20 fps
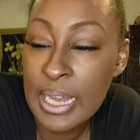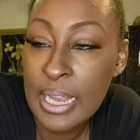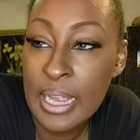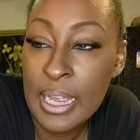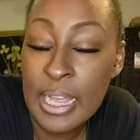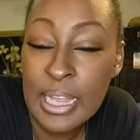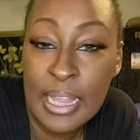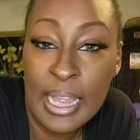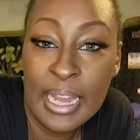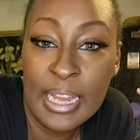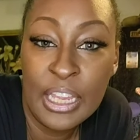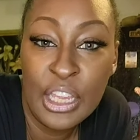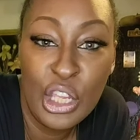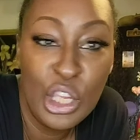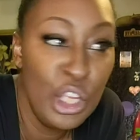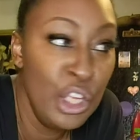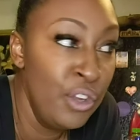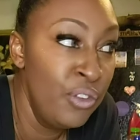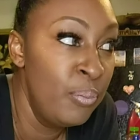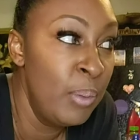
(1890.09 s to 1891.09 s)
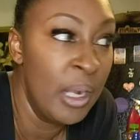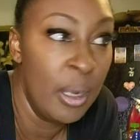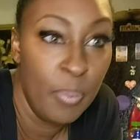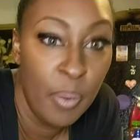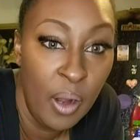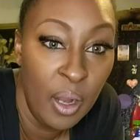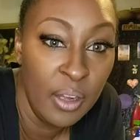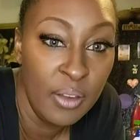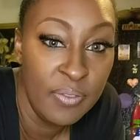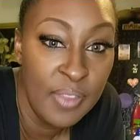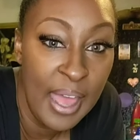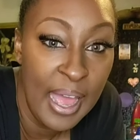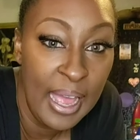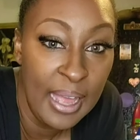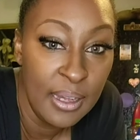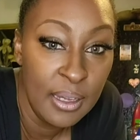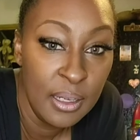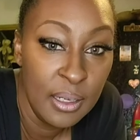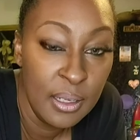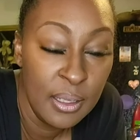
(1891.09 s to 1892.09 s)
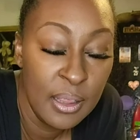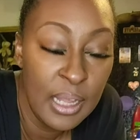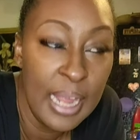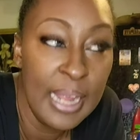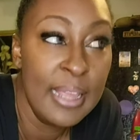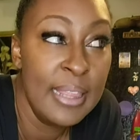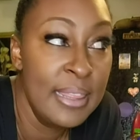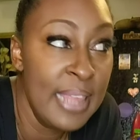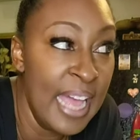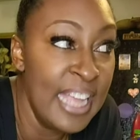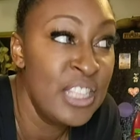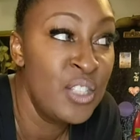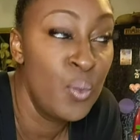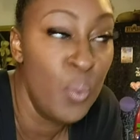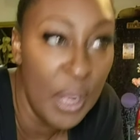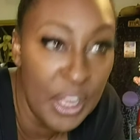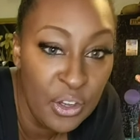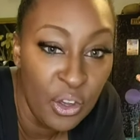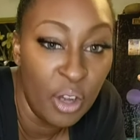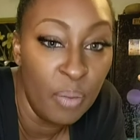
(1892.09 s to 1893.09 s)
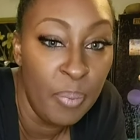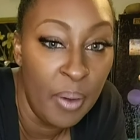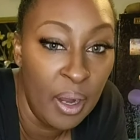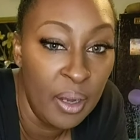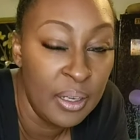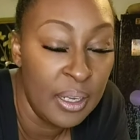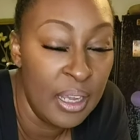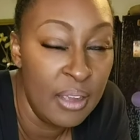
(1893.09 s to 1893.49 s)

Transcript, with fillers: like you've been a part of that. Like that's what you're a part of.